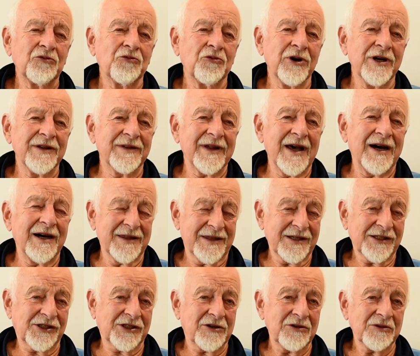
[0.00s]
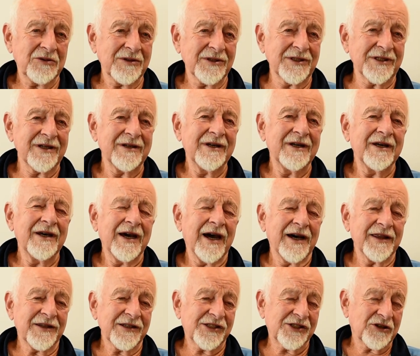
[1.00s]
with other schools.
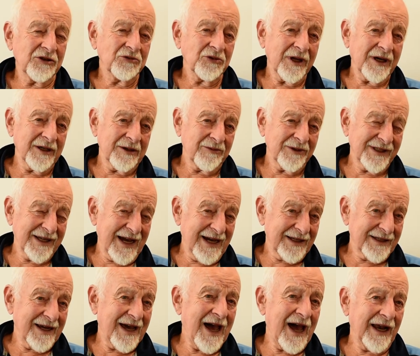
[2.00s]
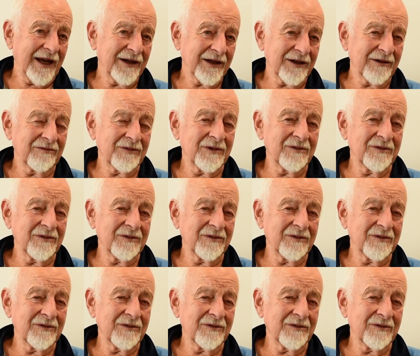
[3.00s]
And the school I was at, Hatton